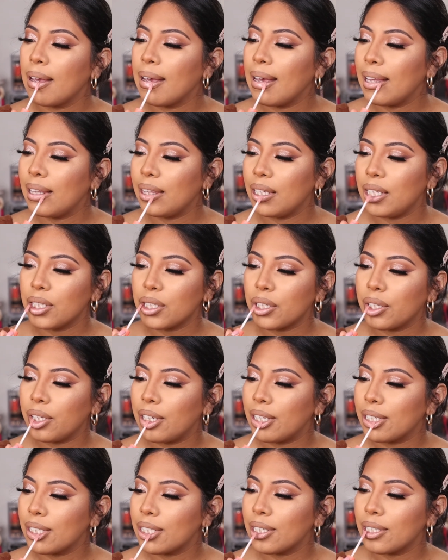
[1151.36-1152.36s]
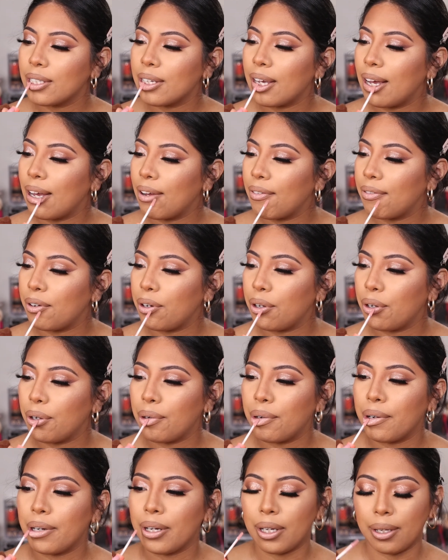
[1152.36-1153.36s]
And these glosses have
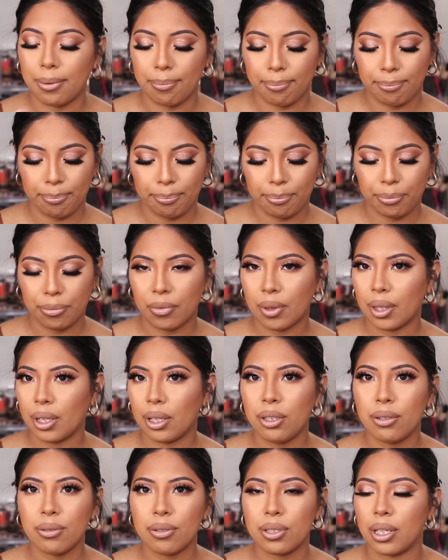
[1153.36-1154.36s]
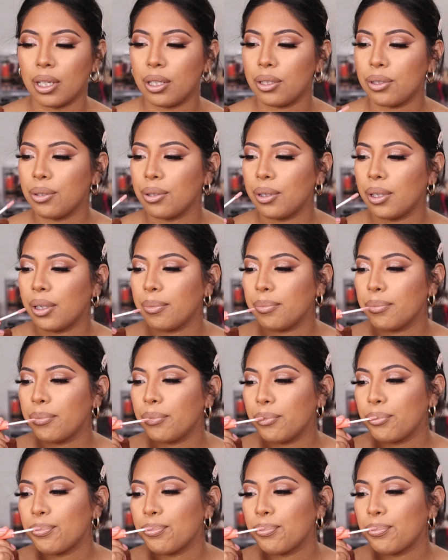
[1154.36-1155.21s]
no scent to them.